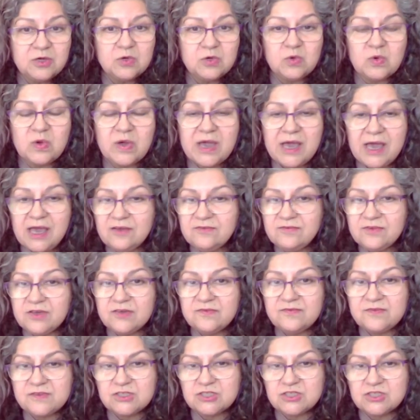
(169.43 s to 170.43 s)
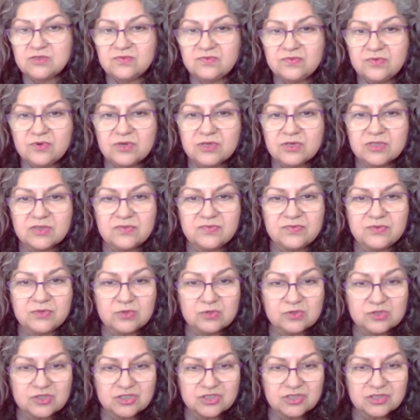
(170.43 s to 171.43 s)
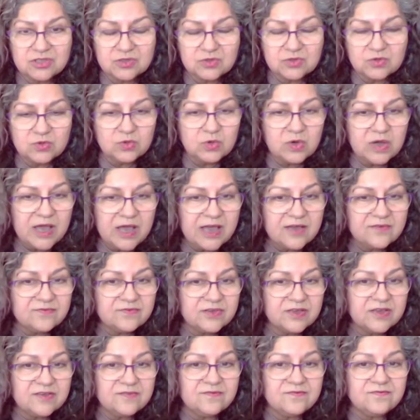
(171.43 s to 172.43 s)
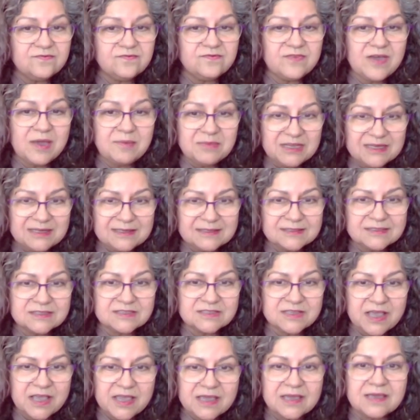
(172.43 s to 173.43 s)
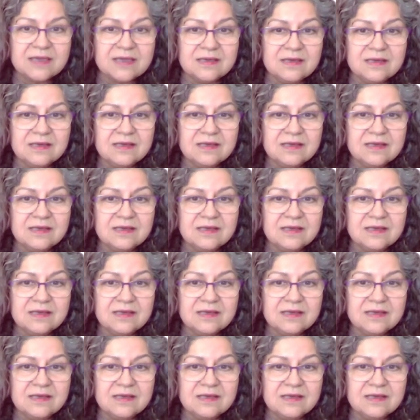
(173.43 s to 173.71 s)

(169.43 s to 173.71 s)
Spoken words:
who have a vision for the future, who have a feminist say